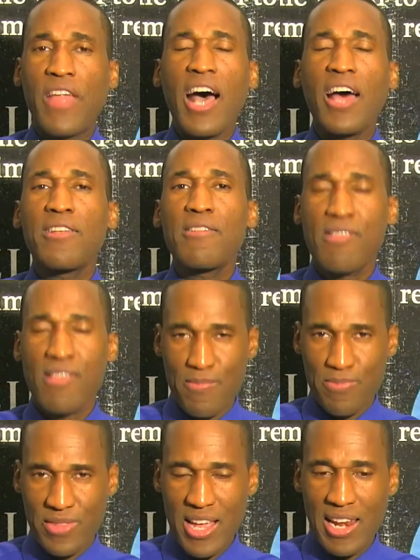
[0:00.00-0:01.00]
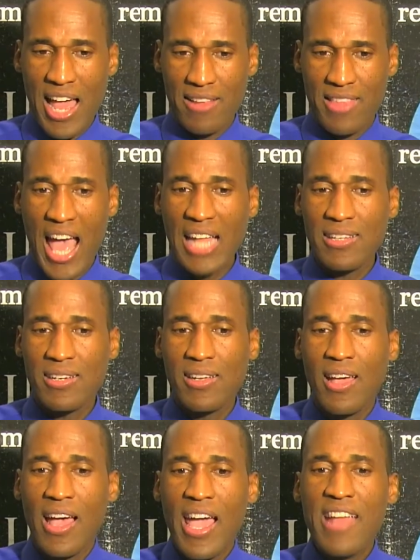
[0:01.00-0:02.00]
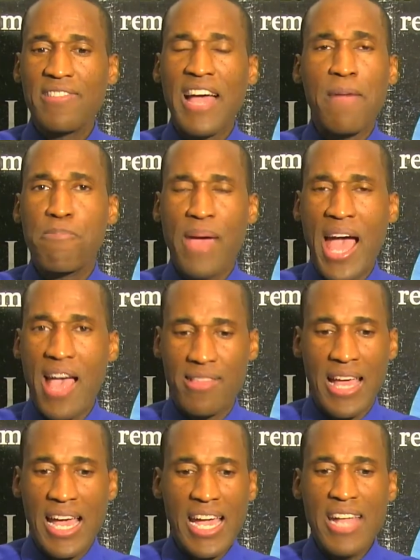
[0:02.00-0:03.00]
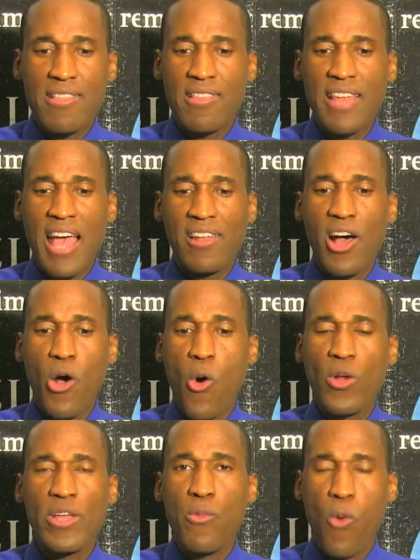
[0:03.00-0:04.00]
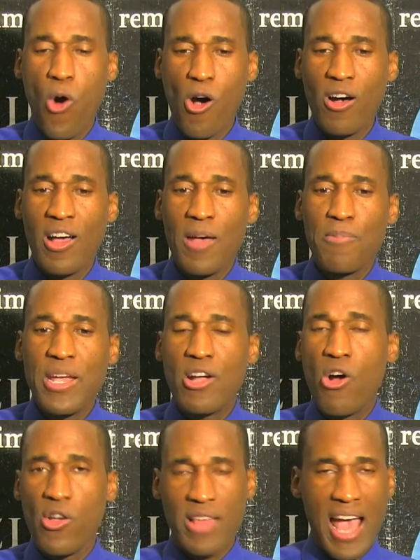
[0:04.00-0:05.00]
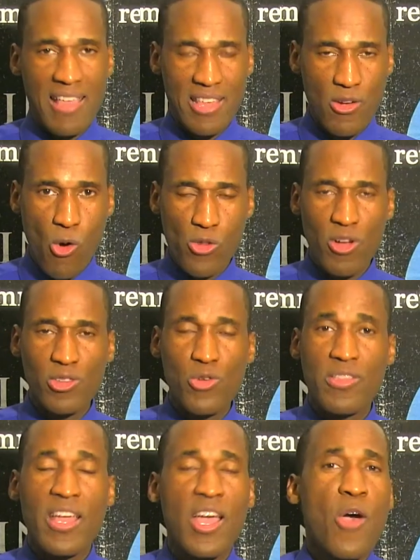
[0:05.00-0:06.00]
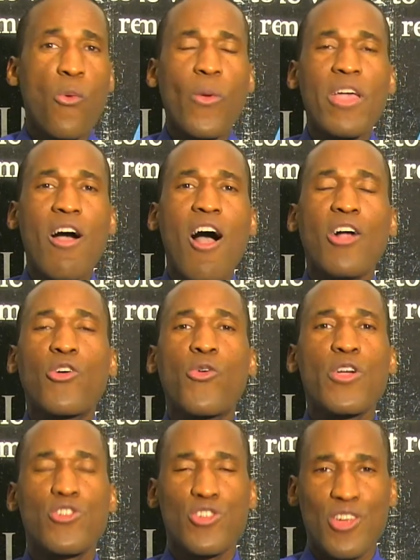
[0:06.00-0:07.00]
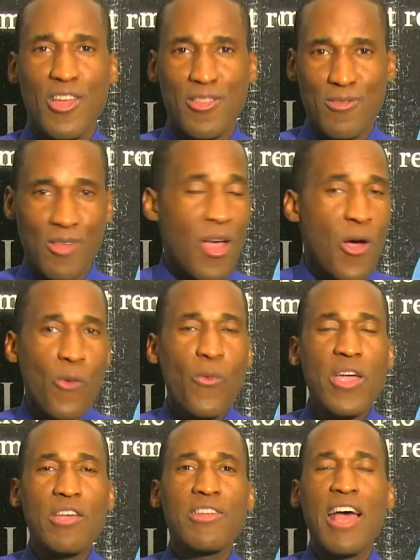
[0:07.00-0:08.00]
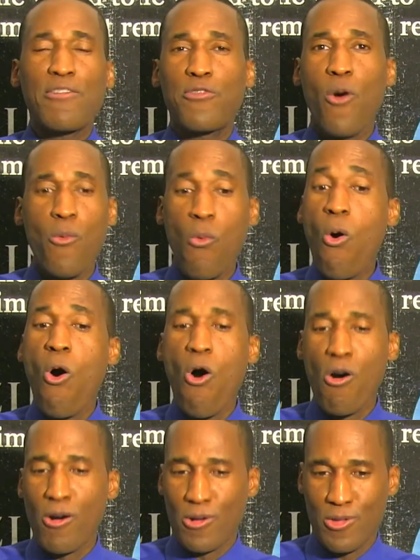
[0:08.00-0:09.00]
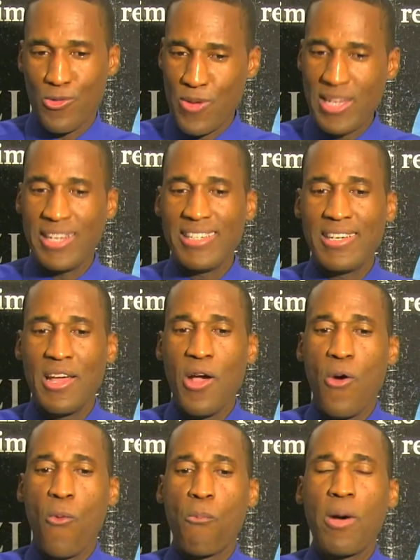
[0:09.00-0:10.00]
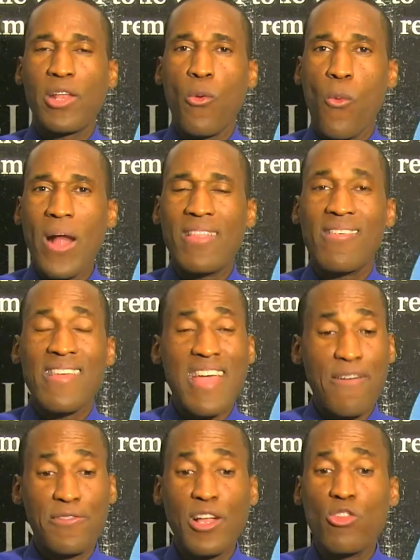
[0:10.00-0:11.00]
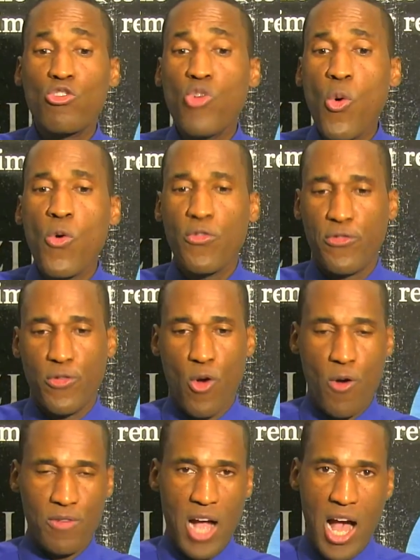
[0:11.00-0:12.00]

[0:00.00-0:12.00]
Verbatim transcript: done something like that in time past it's not a holy war because as he goes on to say, we are Christians. We not for wars, really. But what saith the truth of